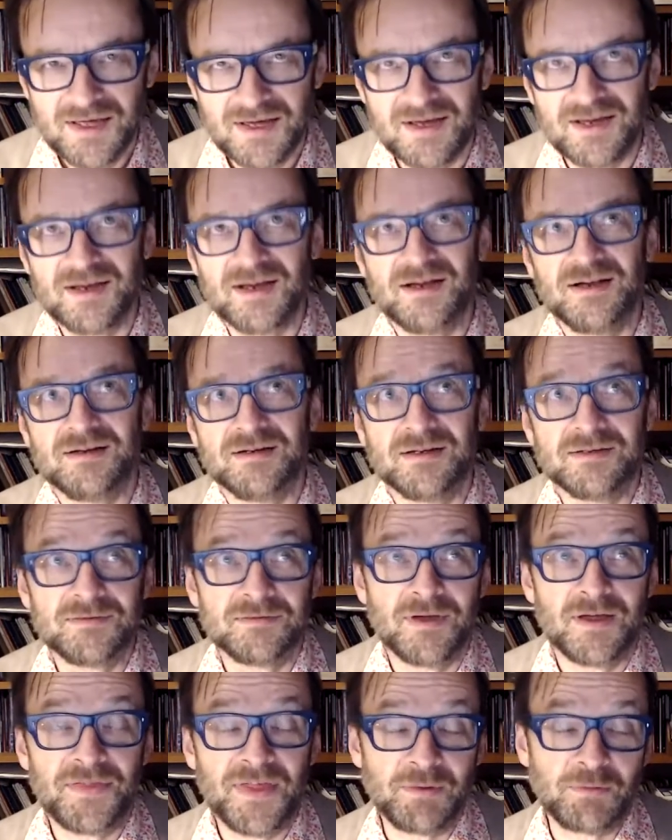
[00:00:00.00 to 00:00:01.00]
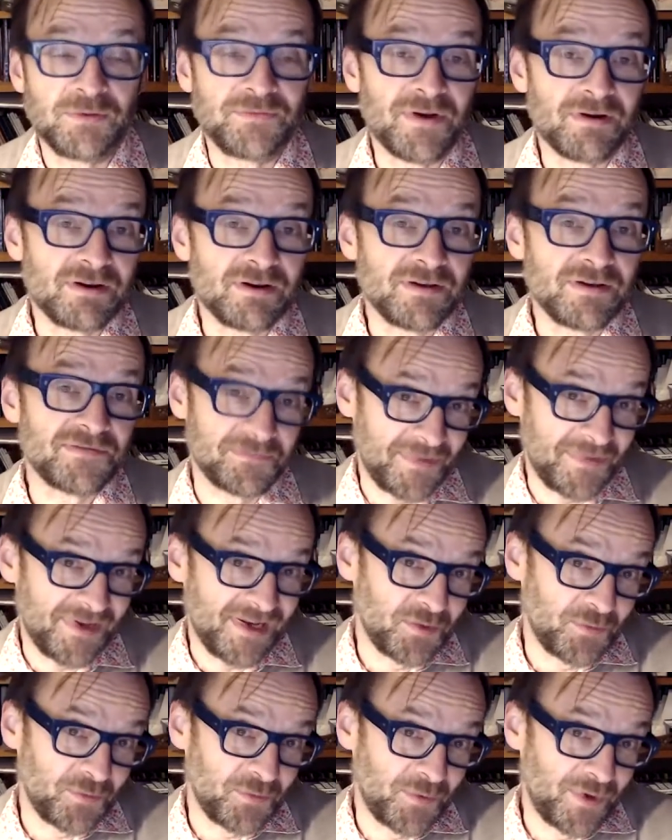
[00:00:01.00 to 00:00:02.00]
I think we're very
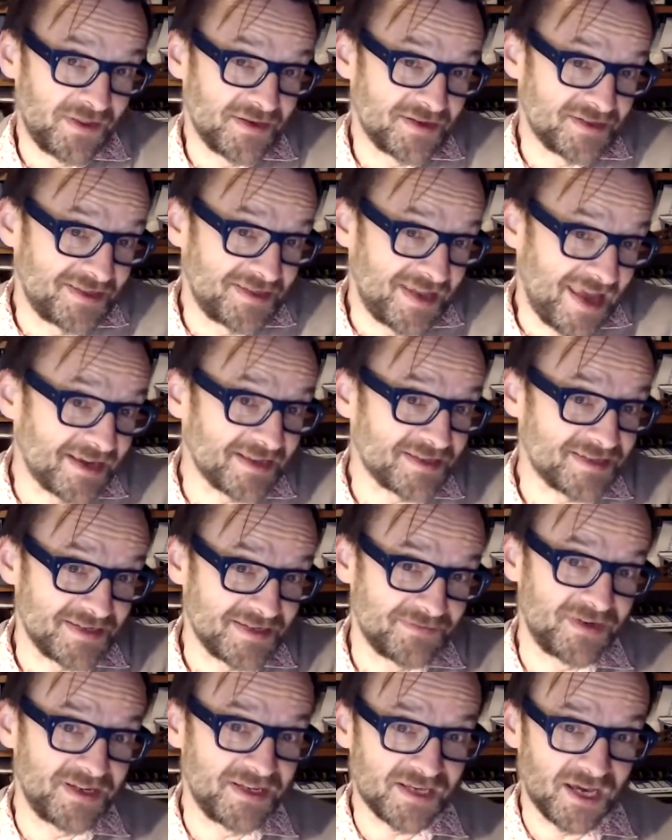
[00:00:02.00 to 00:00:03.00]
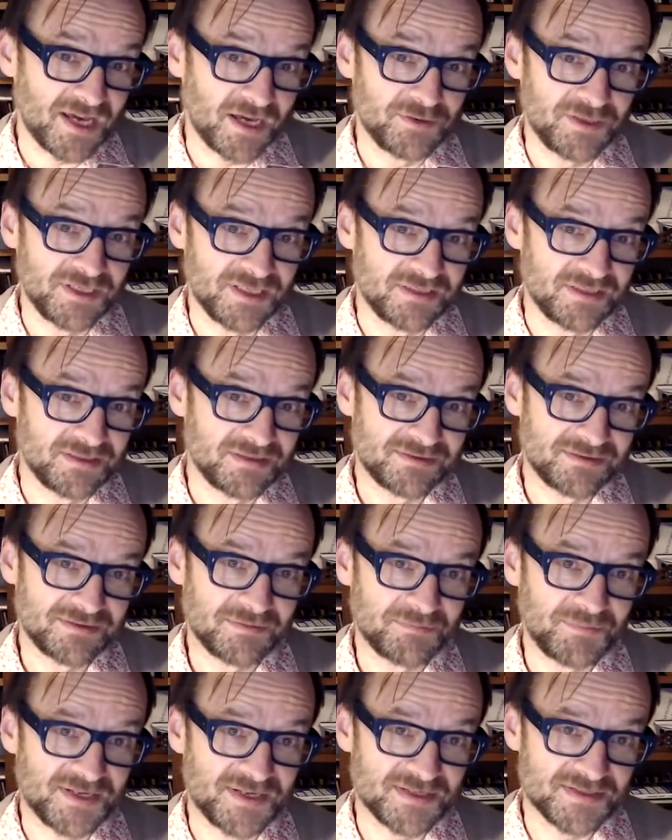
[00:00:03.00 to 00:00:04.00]
familiar with as negatively coded
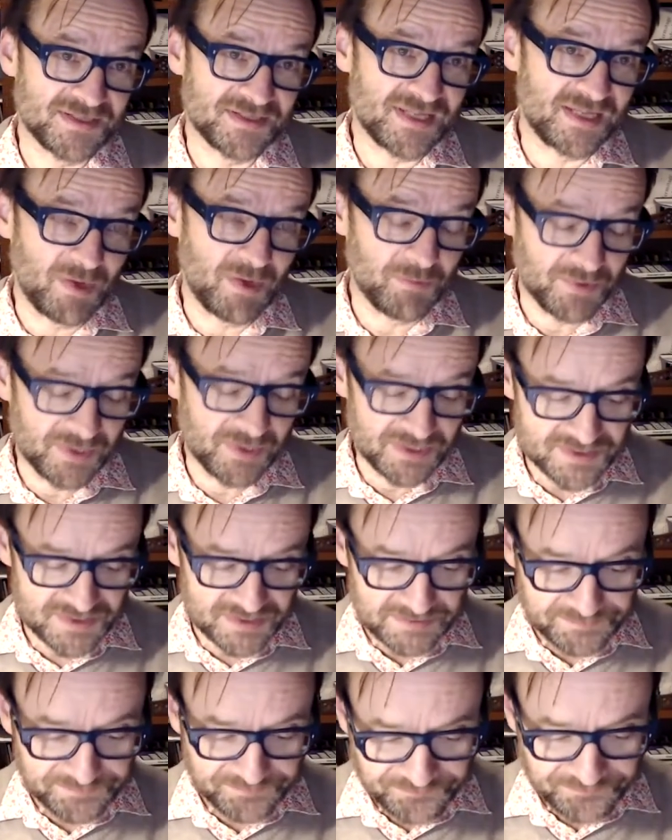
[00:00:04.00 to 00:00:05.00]
because of their mobility.